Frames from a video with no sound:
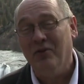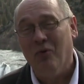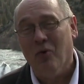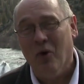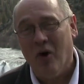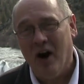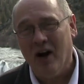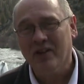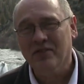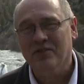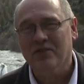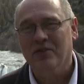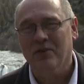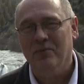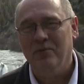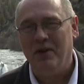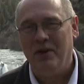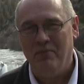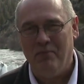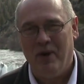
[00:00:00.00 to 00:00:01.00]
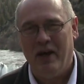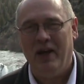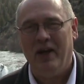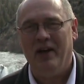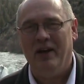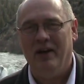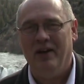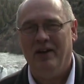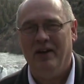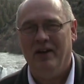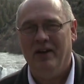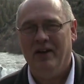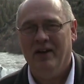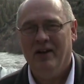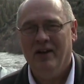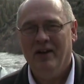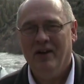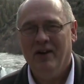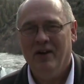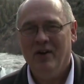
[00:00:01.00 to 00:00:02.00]
want to be made
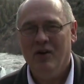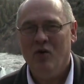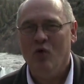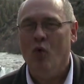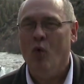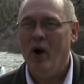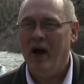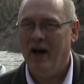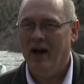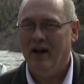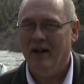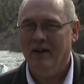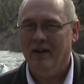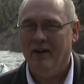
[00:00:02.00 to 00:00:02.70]
well?